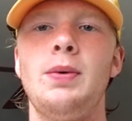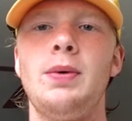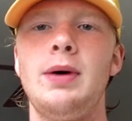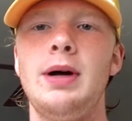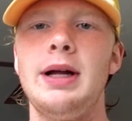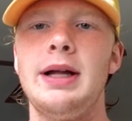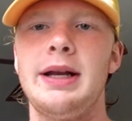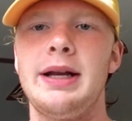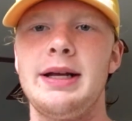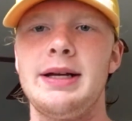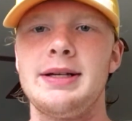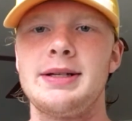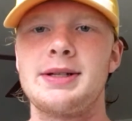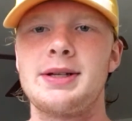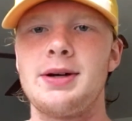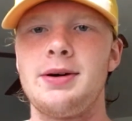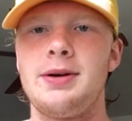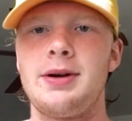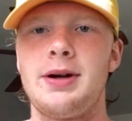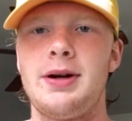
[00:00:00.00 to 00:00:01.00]
what is
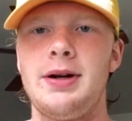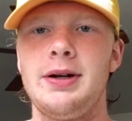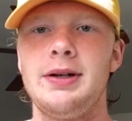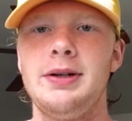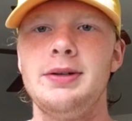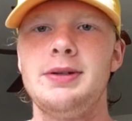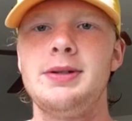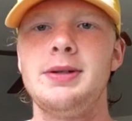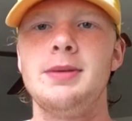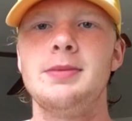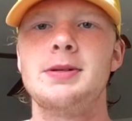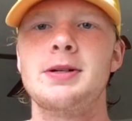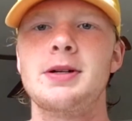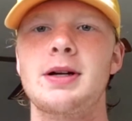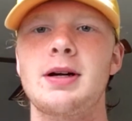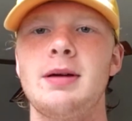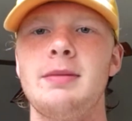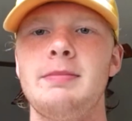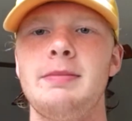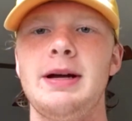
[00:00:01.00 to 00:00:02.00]
going on, YouTube? So
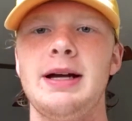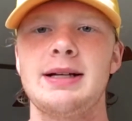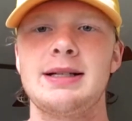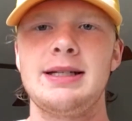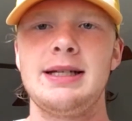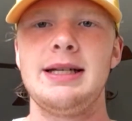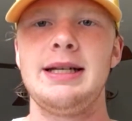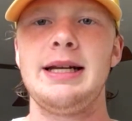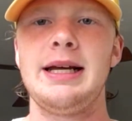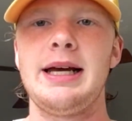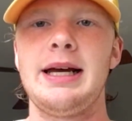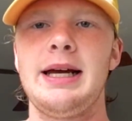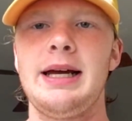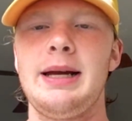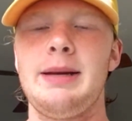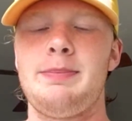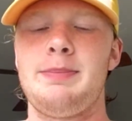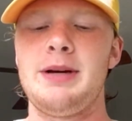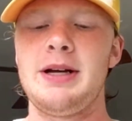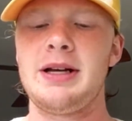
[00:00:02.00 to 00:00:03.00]
come back
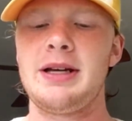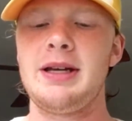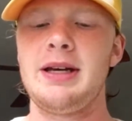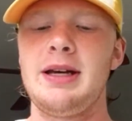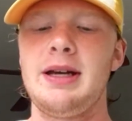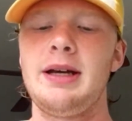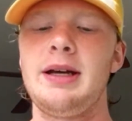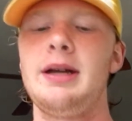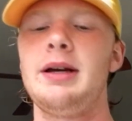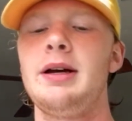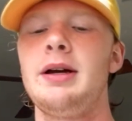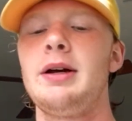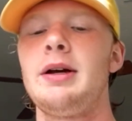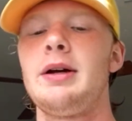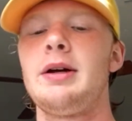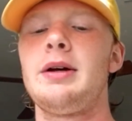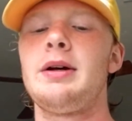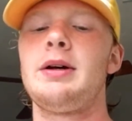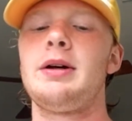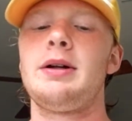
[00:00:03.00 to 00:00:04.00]
today picking
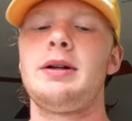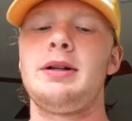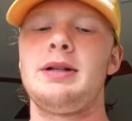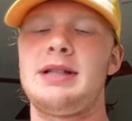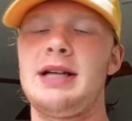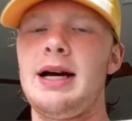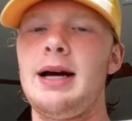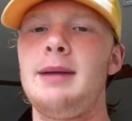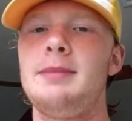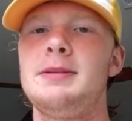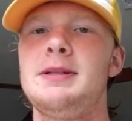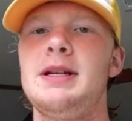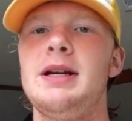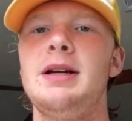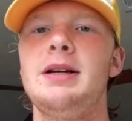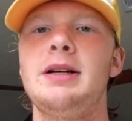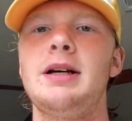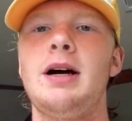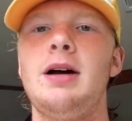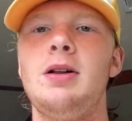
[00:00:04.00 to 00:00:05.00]
the top
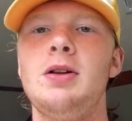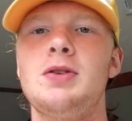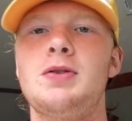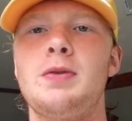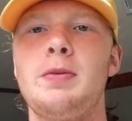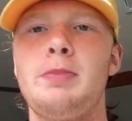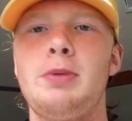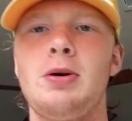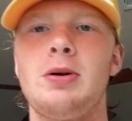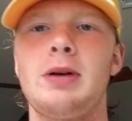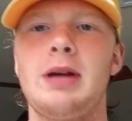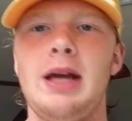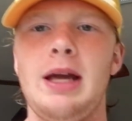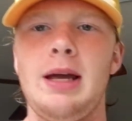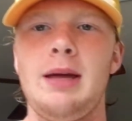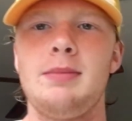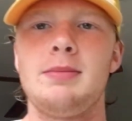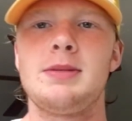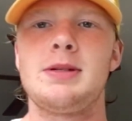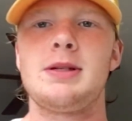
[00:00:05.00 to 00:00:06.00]
10 college football
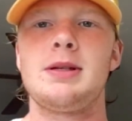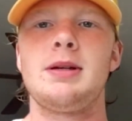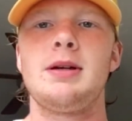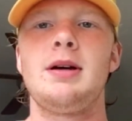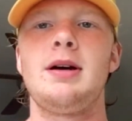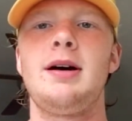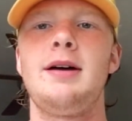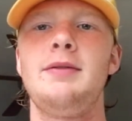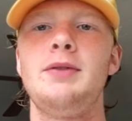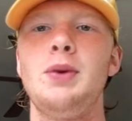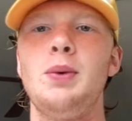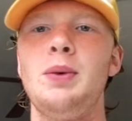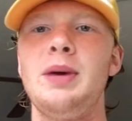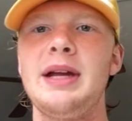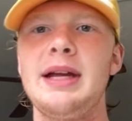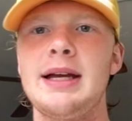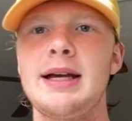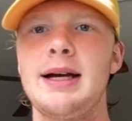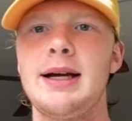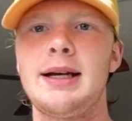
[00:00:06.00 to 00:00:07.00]
games of the
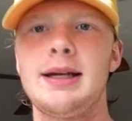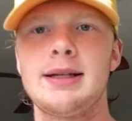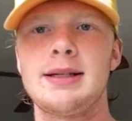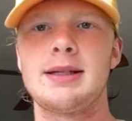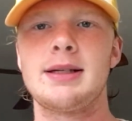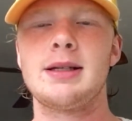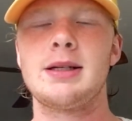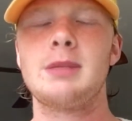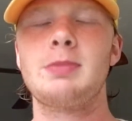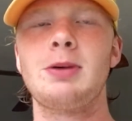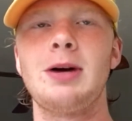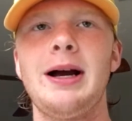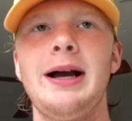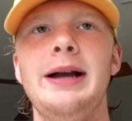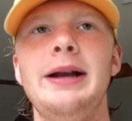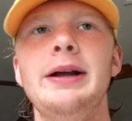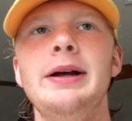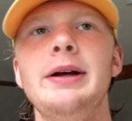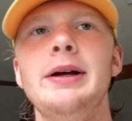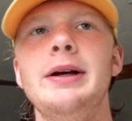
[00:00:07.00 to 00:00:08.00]
week against the spread.